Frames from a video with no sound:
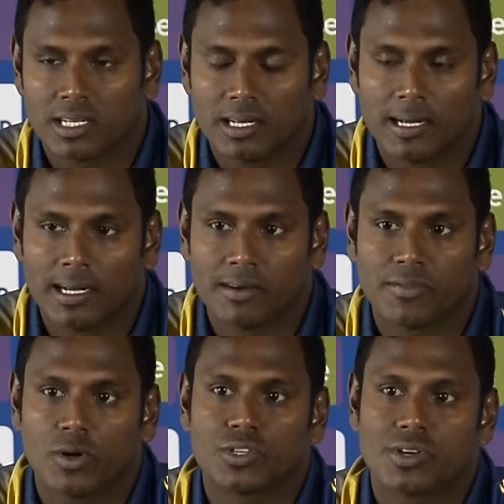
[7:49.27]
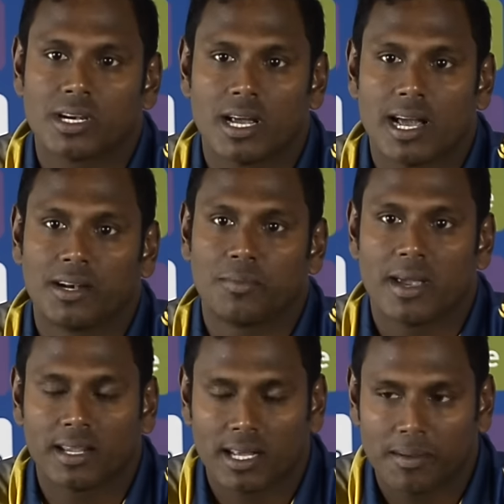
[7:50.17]
Uh, uh, unfortunately, I had to
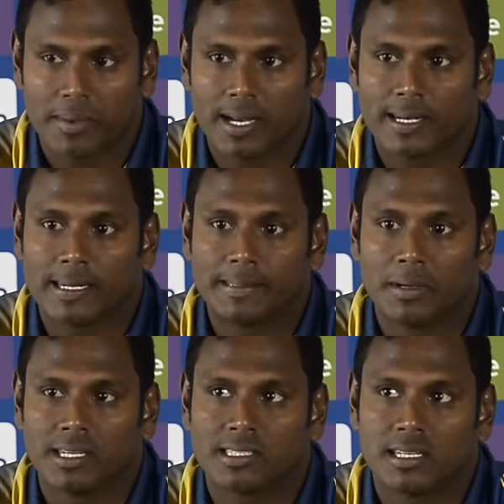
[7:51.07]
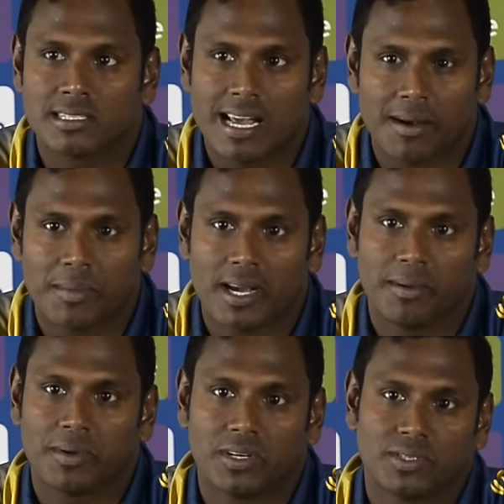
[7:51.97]
make that, but um, I still stand by
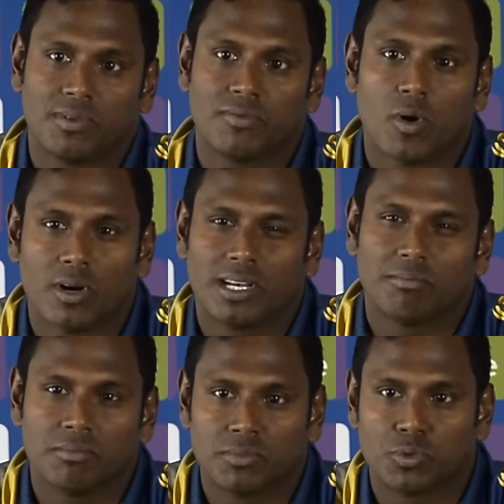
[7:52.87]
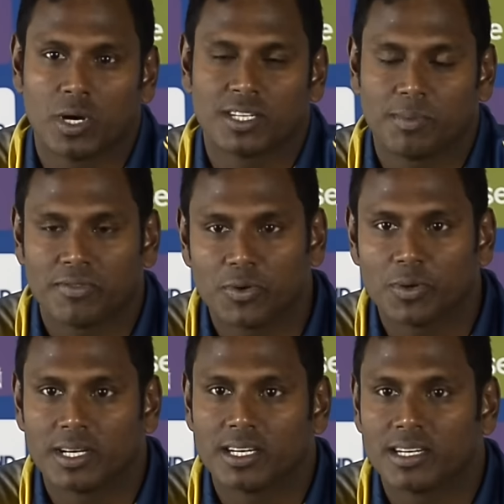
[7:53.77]
it because we warned him twice
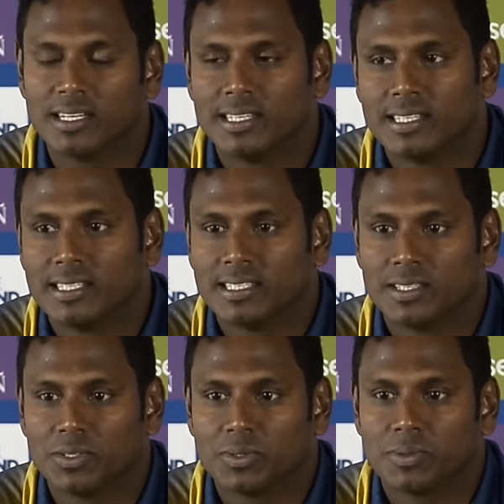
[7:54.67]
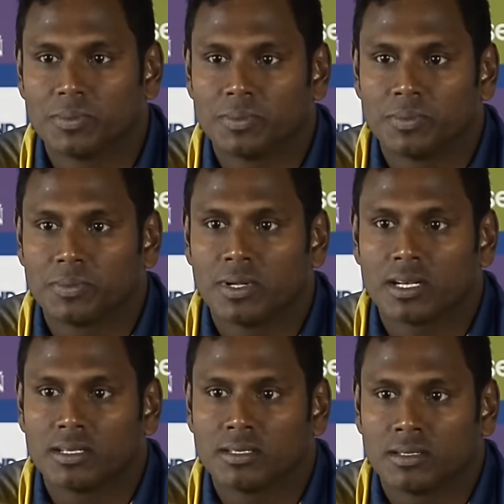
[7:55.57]
before, and you know that